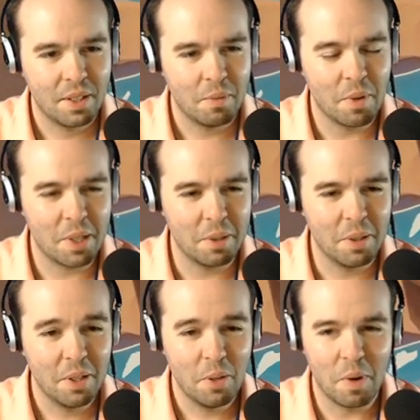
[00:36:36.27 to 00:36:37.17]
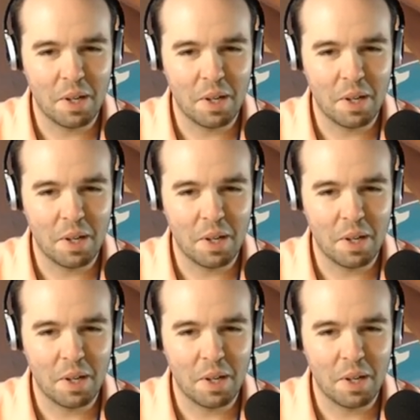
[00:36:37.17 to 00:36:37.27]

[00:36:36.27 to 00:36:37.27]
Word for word: I like welcome, the music, actually.